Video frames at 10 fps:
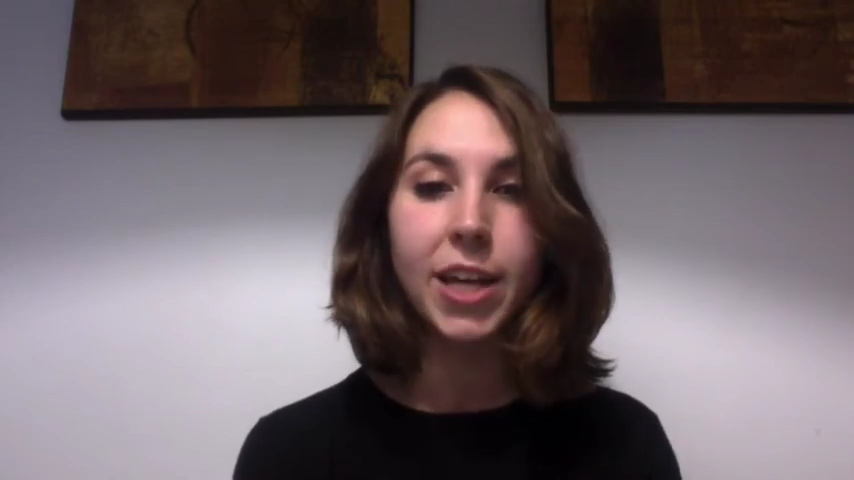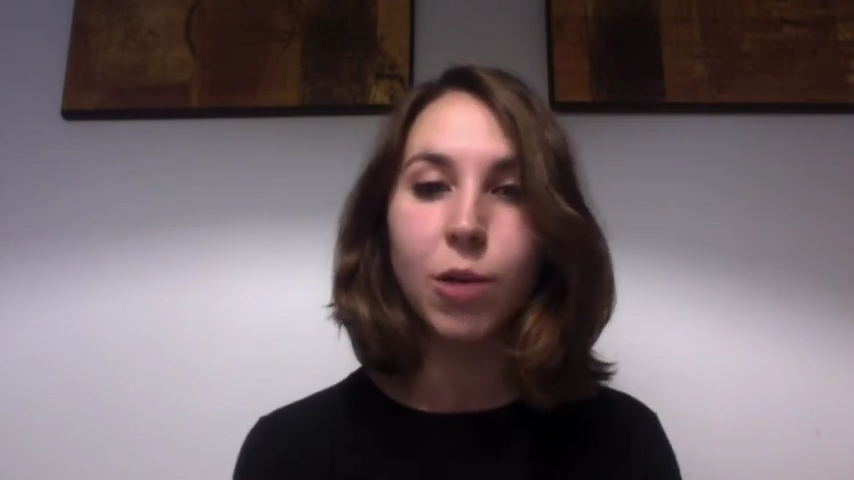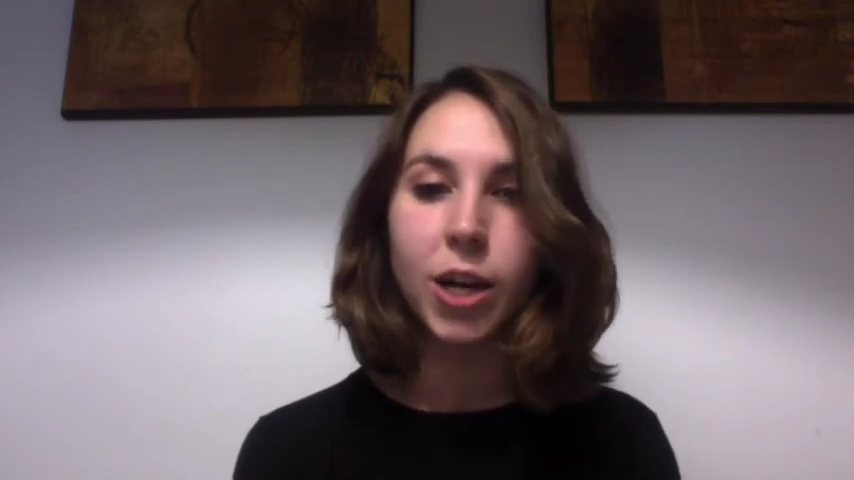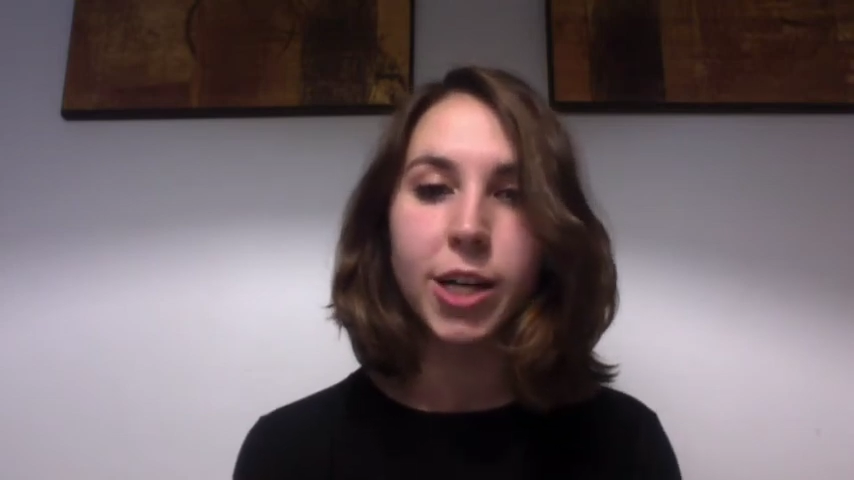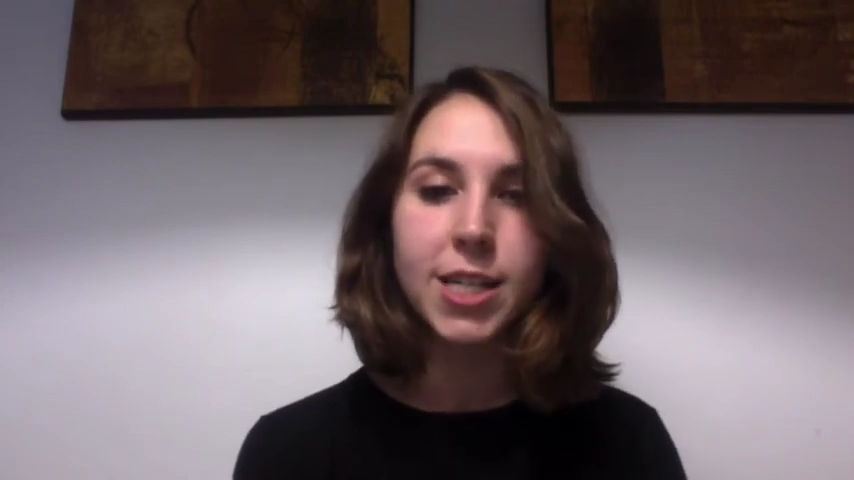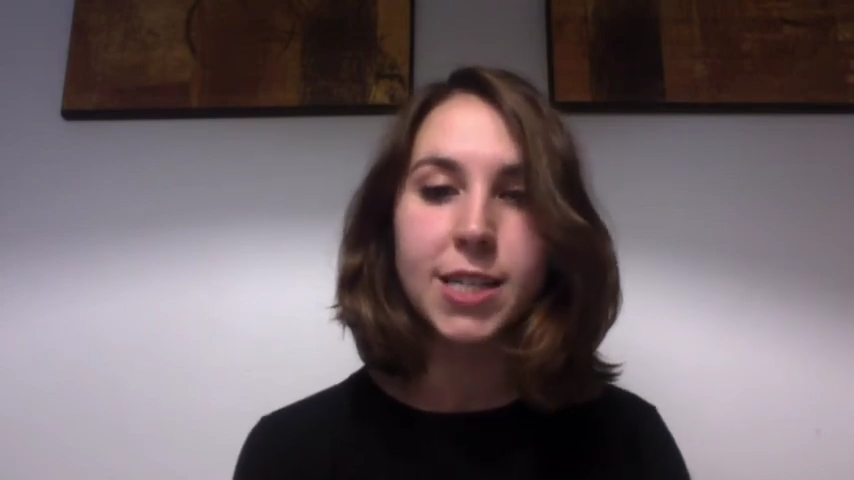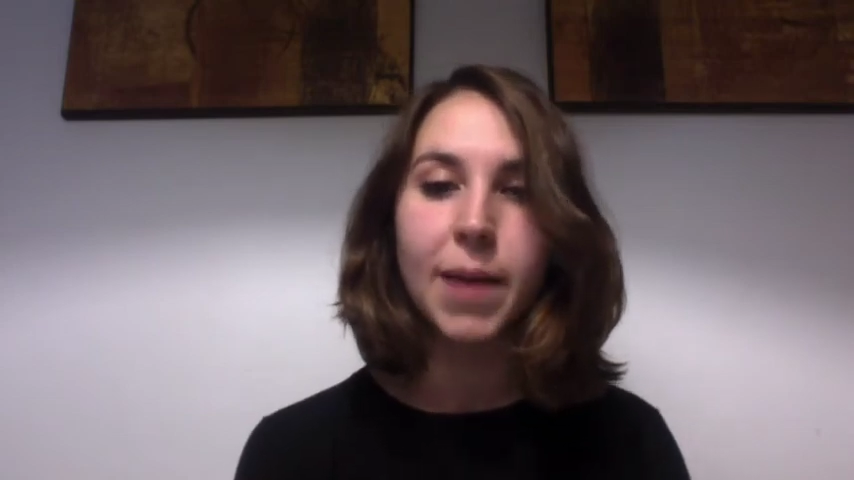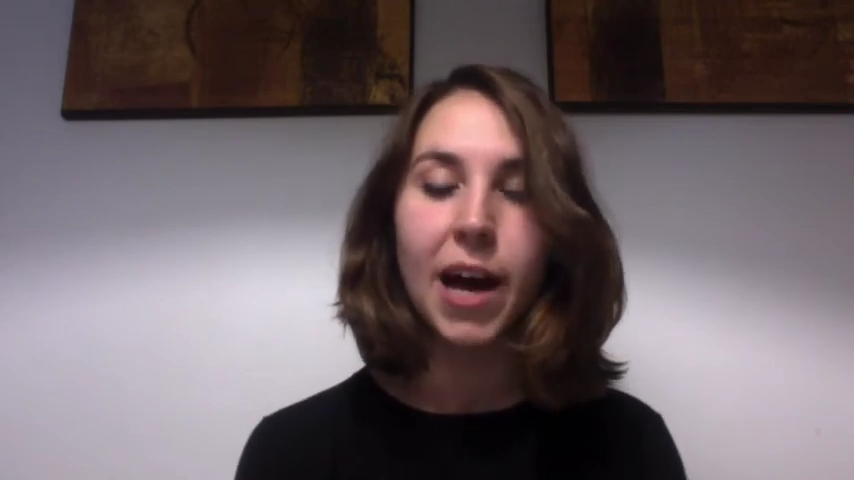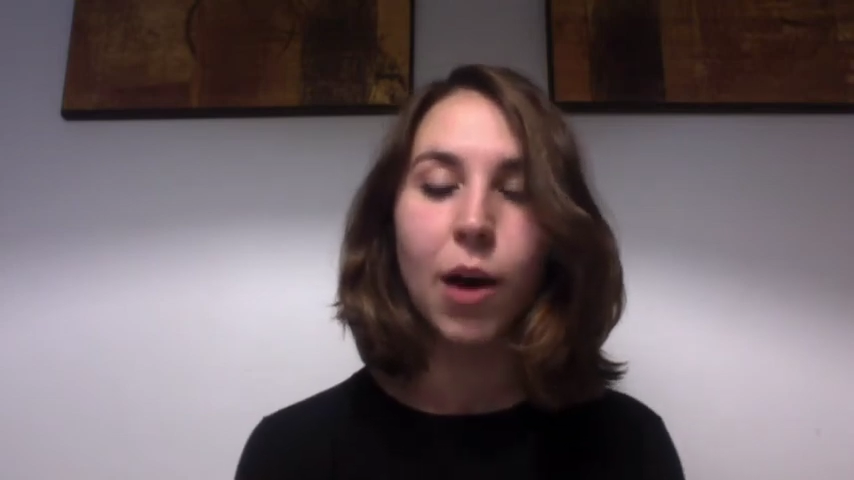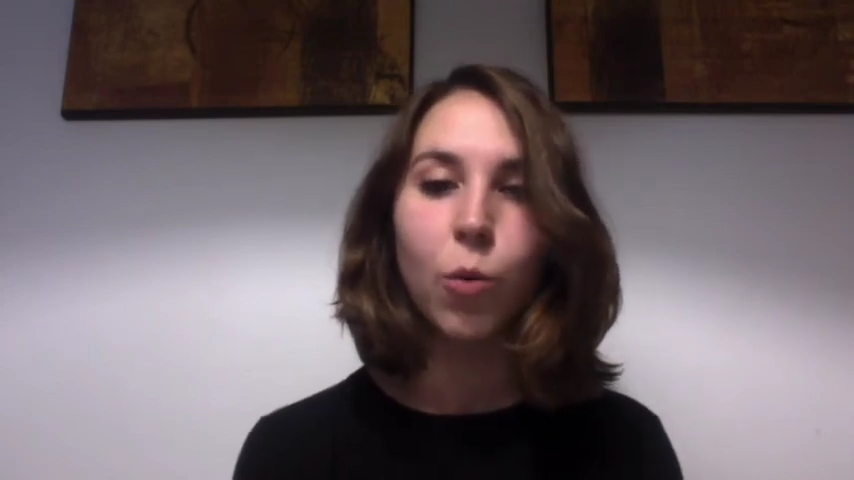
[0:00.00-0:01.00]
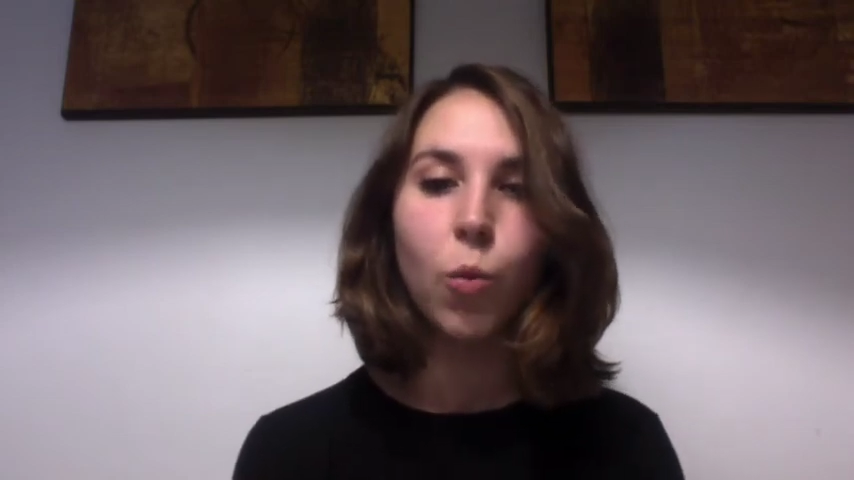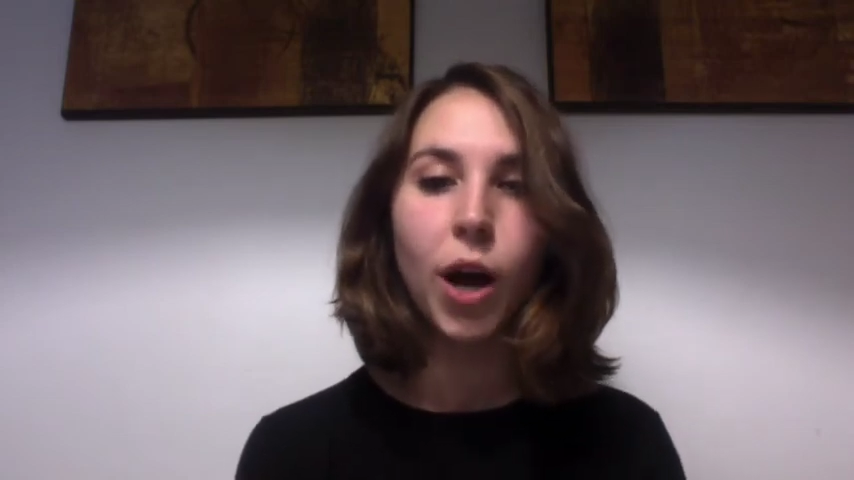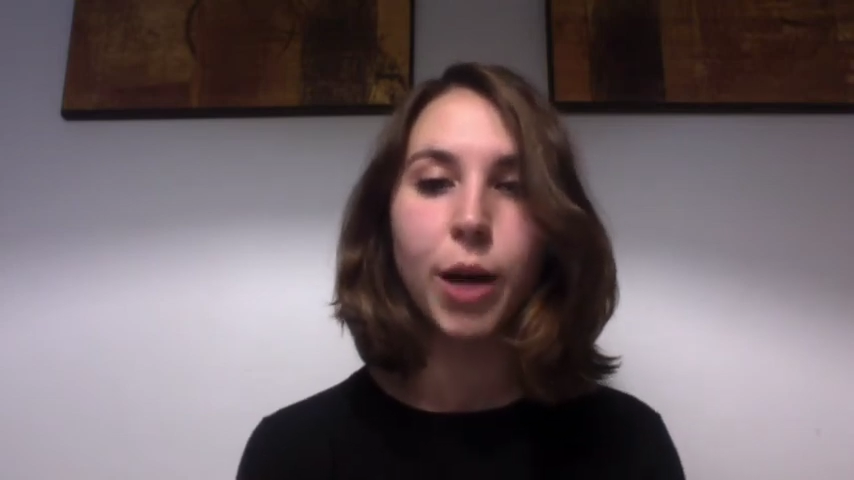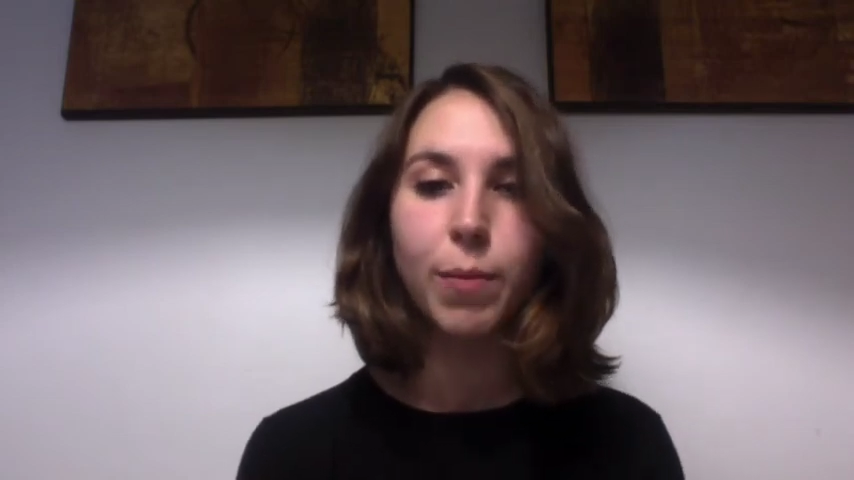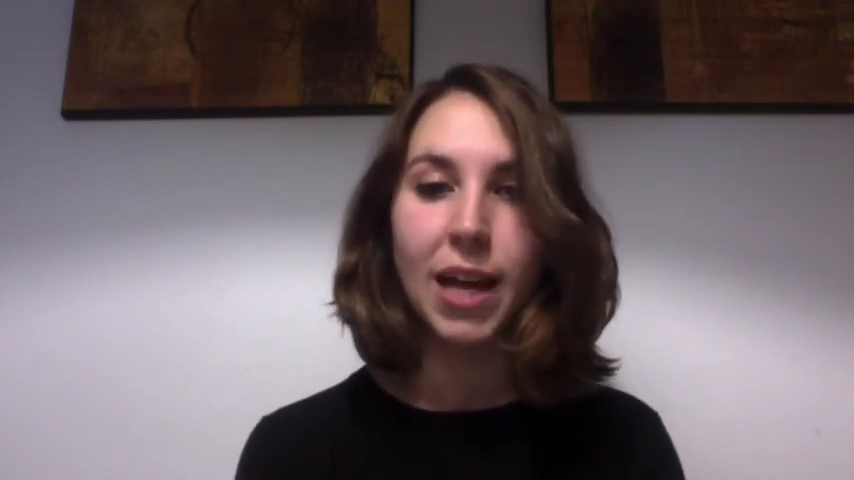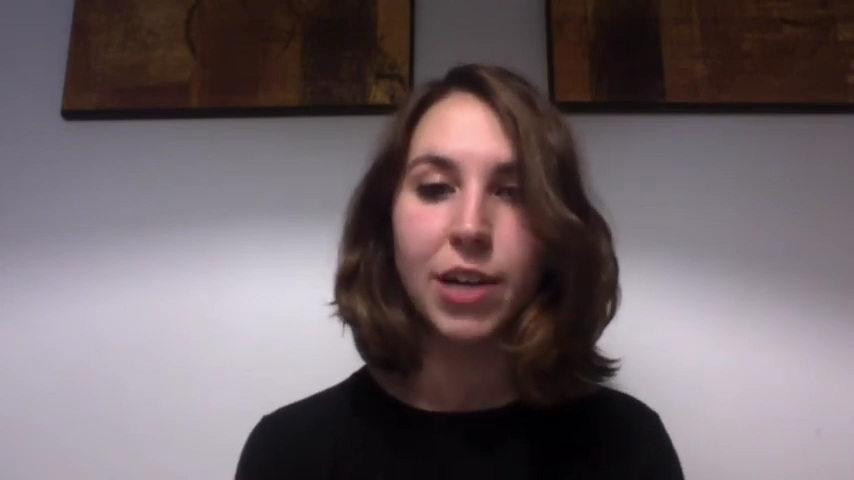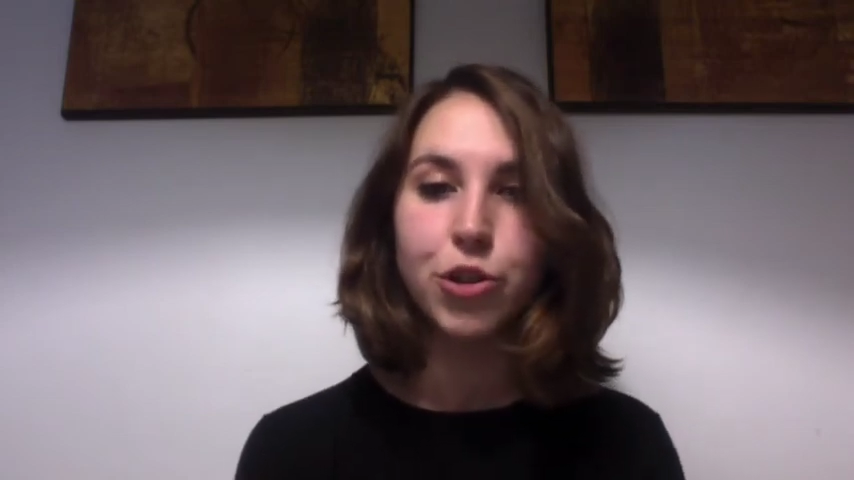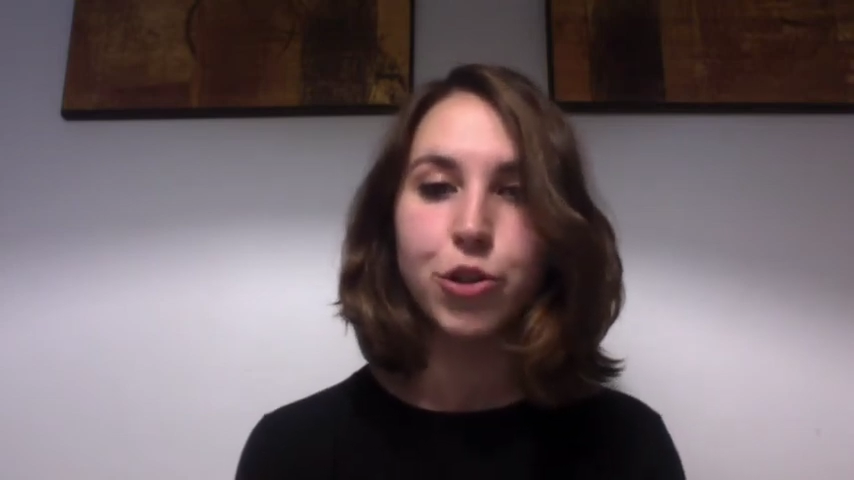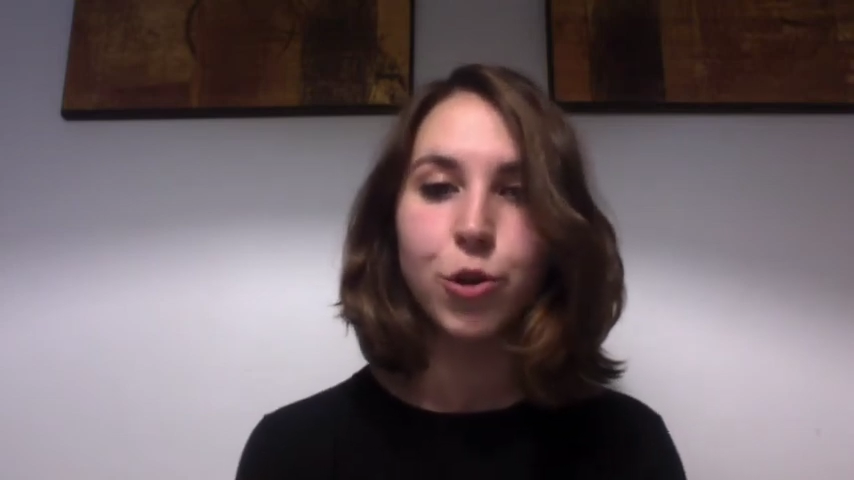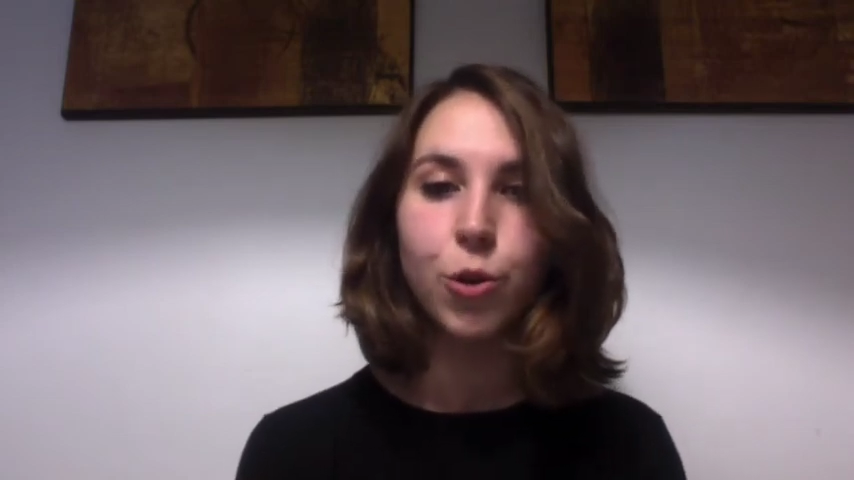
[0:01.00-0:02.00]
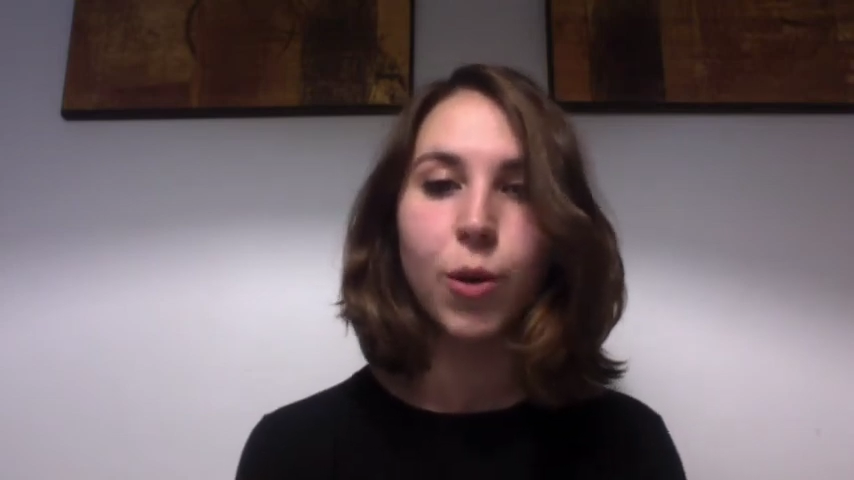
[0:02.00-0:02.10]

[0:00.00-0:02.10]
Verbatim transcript: queries about what I plan to do